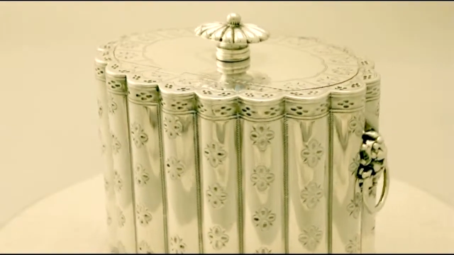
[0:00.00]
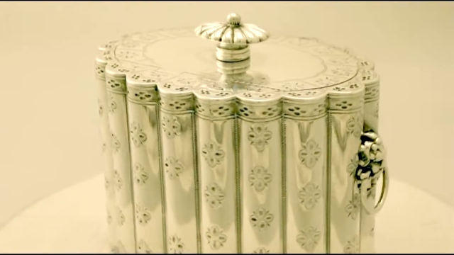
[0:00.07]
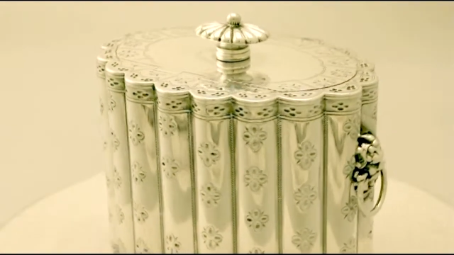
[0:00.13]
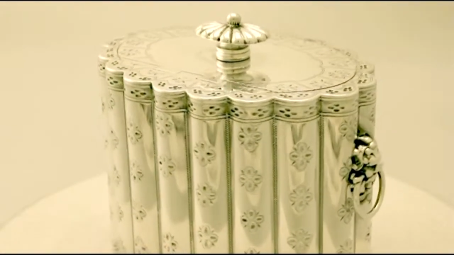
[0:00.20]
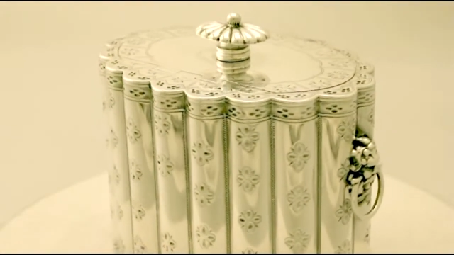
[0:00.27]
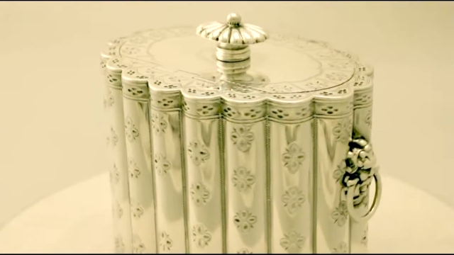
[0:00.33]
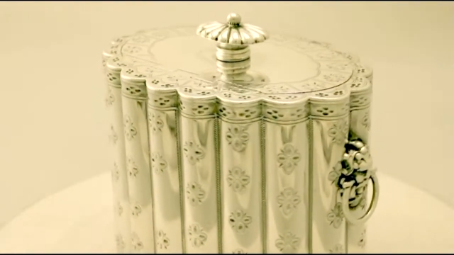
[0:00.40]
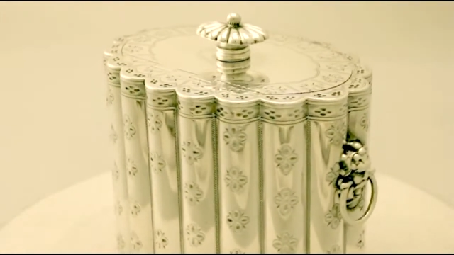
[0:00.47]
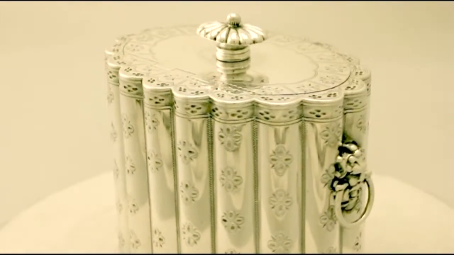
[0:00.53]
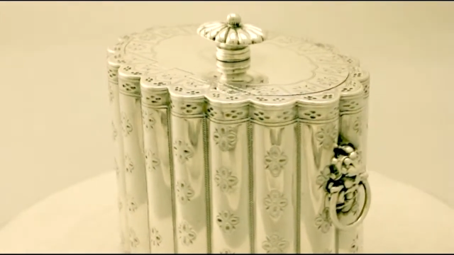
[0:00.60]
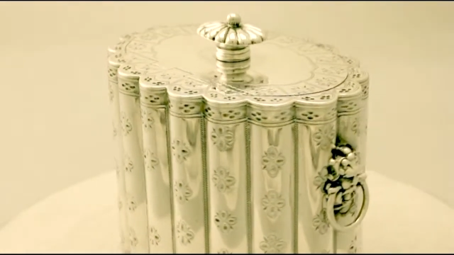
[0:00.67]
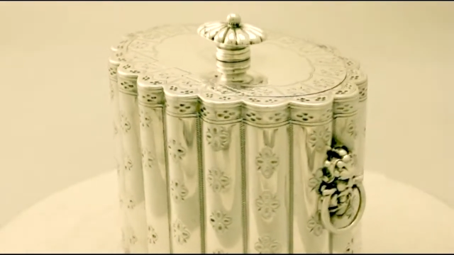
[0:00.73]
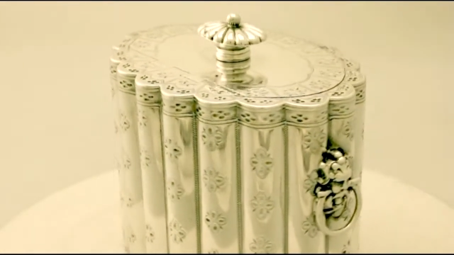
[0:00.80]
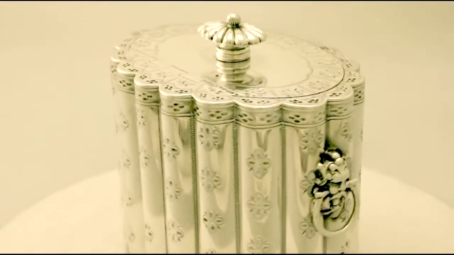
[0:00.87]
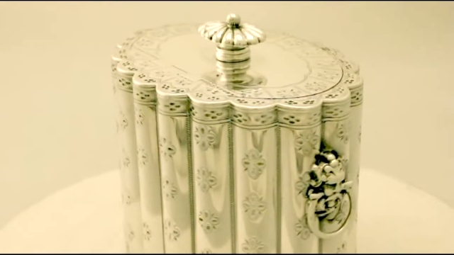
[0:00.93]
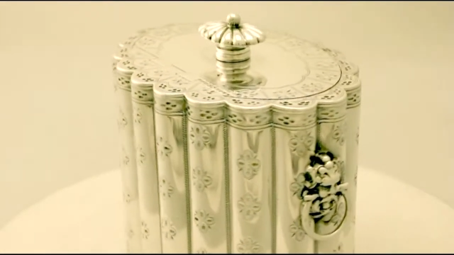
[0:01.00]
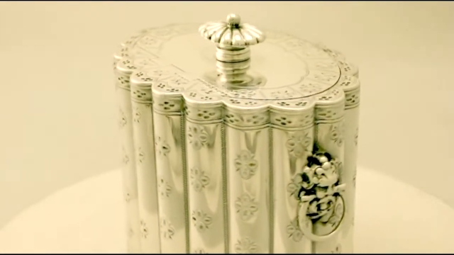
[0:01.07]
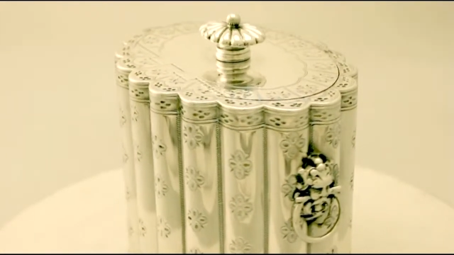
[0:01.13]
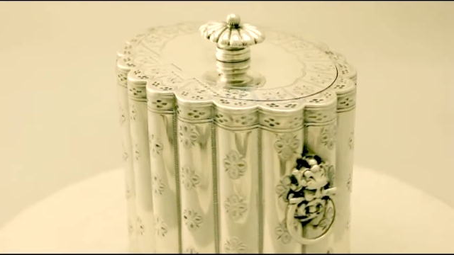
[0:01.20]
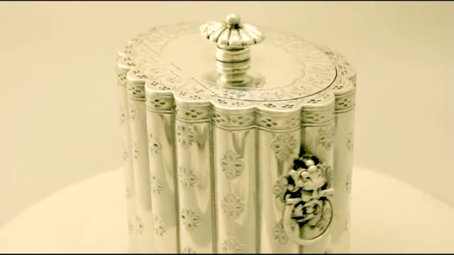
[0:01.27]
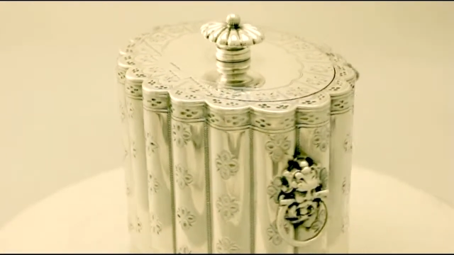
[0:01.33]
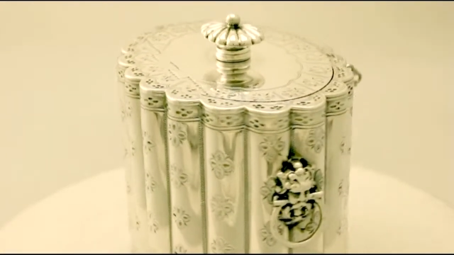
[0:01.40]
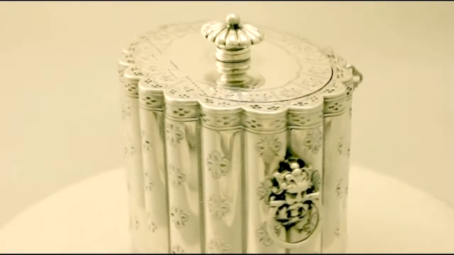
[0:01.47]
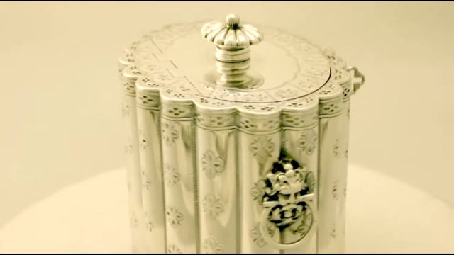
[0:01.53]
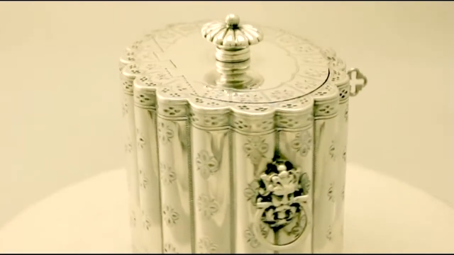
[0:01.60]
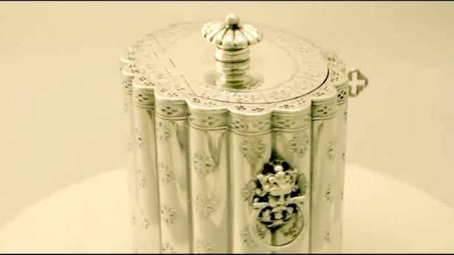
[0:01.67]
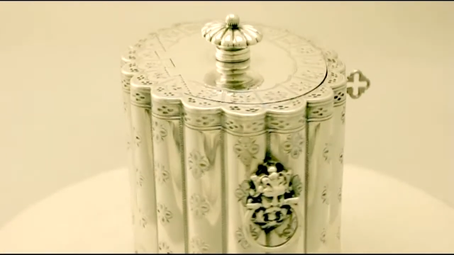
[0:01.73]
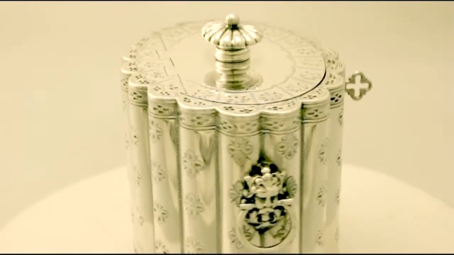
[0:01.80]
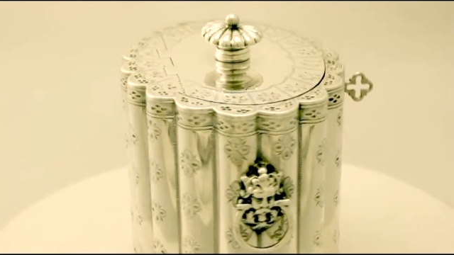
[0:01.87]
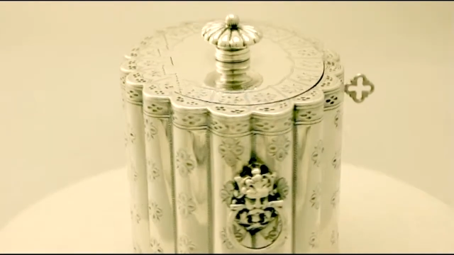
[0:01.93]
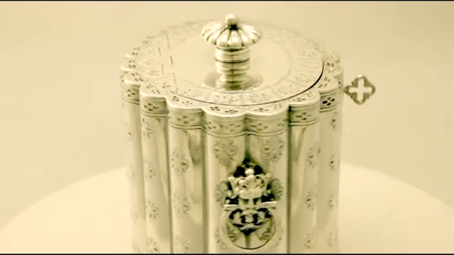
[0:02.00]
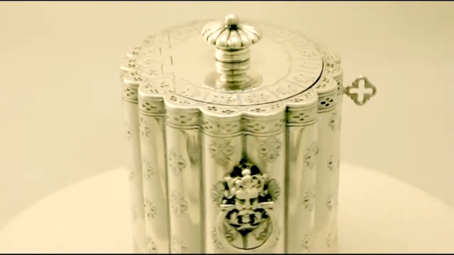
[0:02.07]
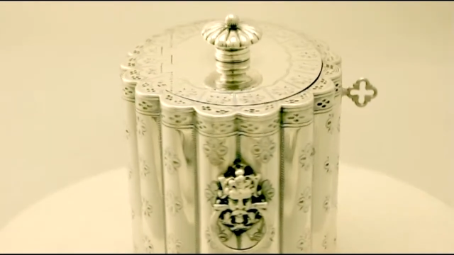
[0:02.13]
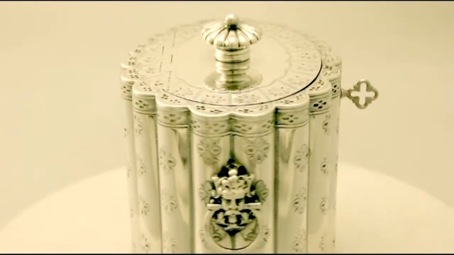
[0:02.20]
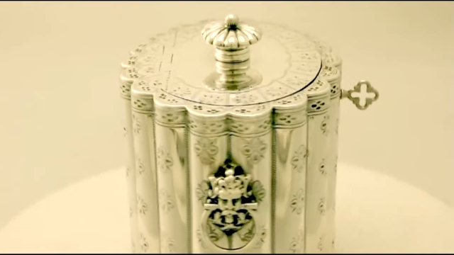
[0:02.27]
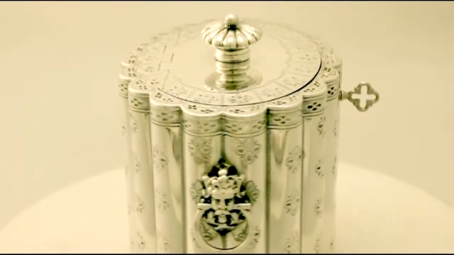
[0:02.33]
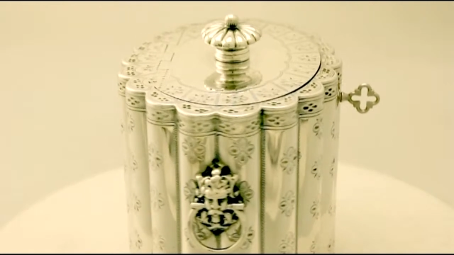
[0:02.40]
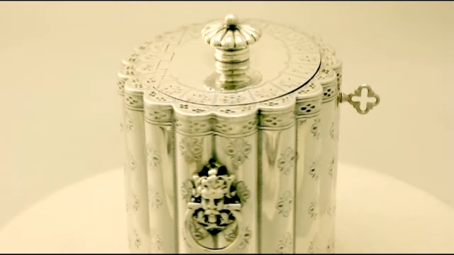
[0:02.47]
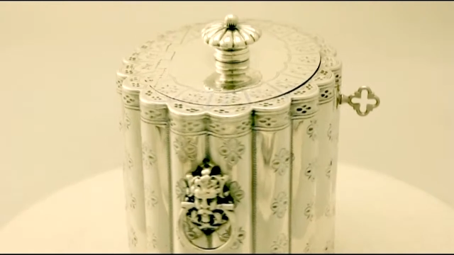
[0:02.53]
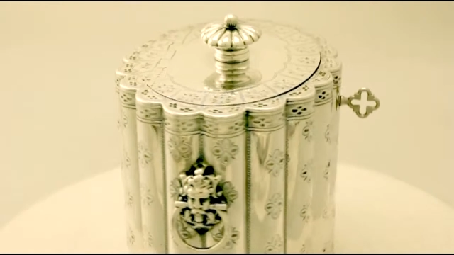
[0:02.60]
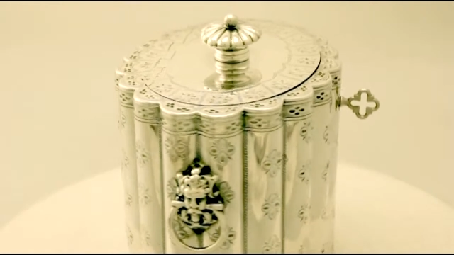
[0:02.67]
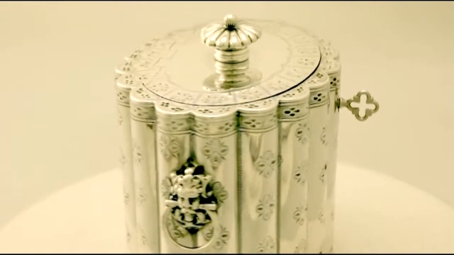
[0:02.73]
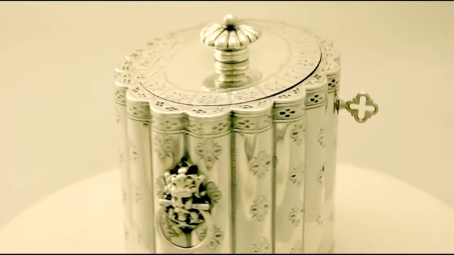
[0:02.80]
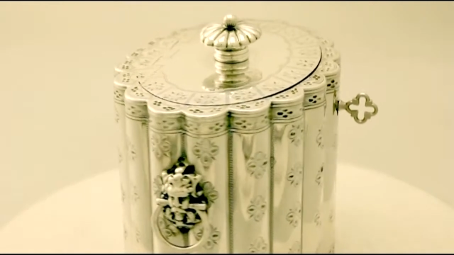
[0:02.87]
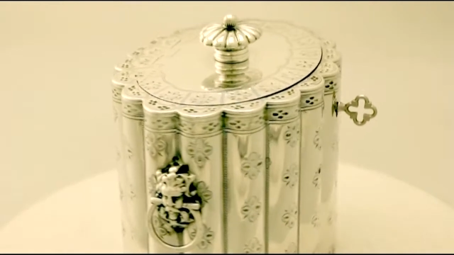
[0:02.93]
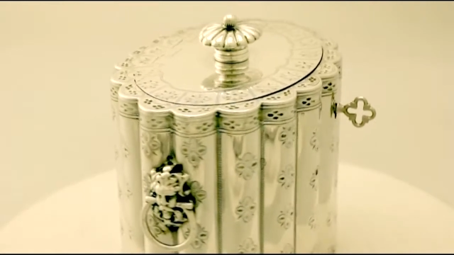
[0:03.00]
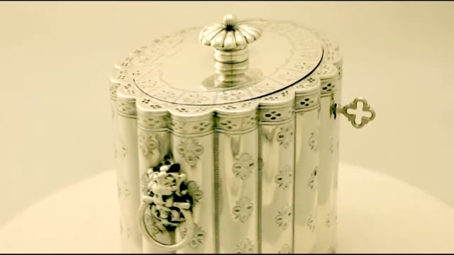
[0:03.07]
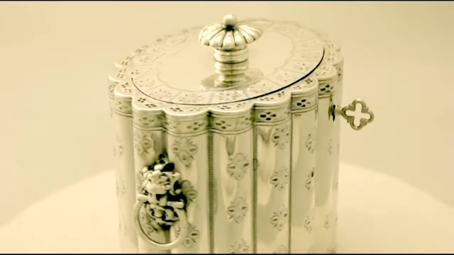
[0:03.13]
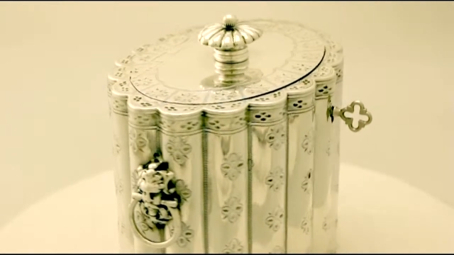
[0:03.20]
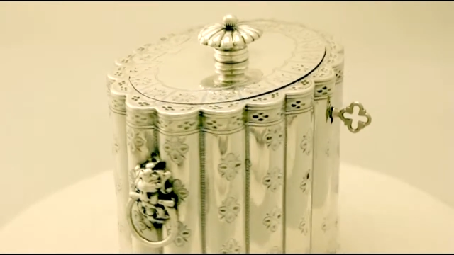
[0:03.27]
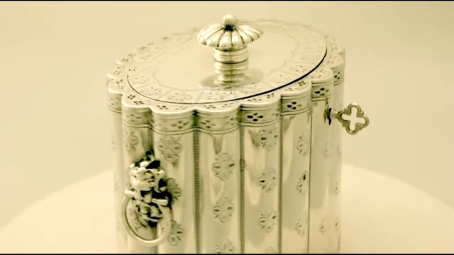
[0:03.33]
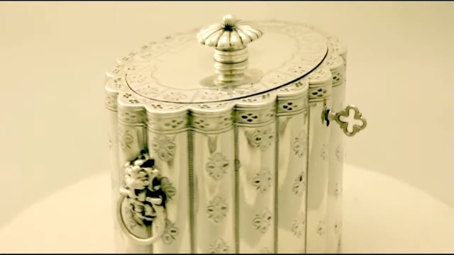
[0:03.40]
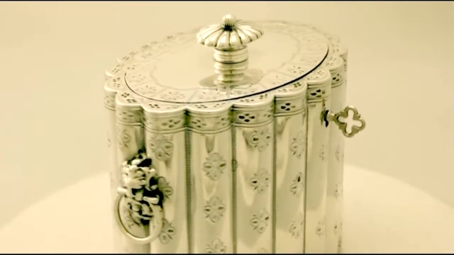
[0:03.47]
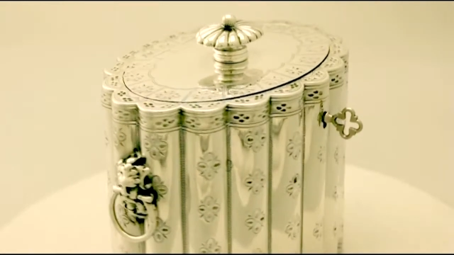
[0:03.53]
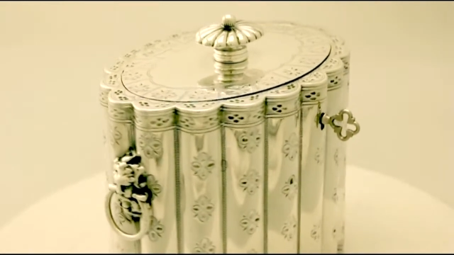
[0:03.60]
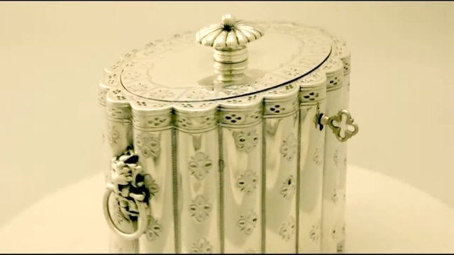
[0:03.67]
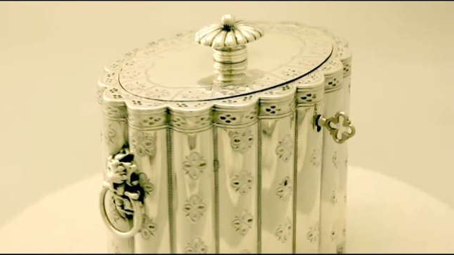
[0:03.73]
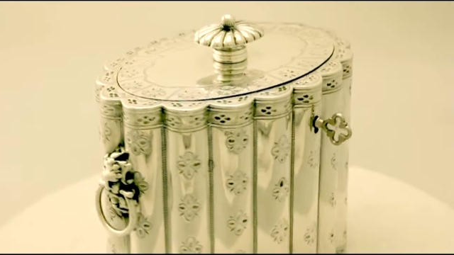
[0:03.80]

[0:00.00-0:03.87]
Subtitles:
[unreadable: no face in view]